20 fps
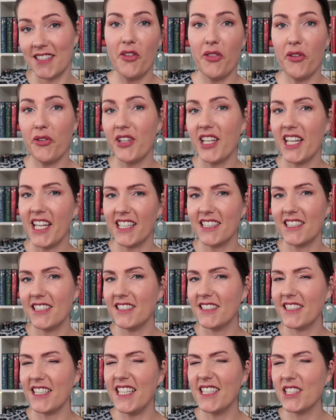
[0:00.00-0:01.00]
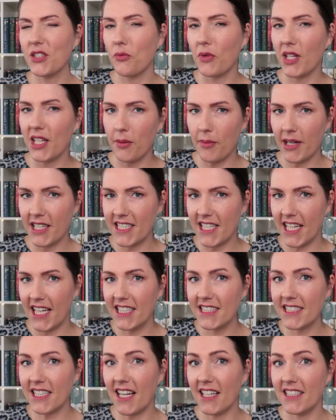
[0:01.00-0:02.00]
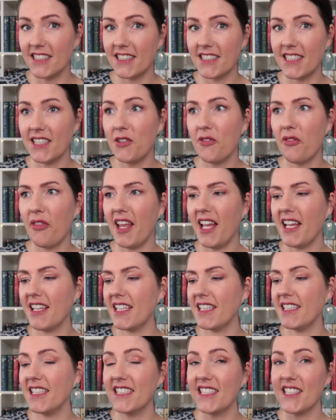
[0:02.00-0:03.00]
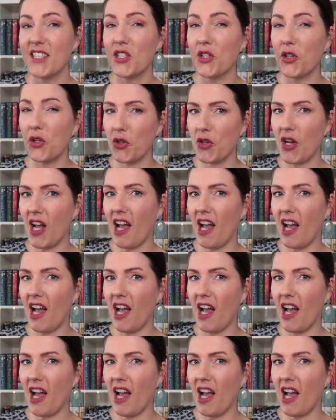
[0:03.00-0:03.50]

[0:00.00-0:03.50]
Although the necklace isn't really my taste, I still think that this is a good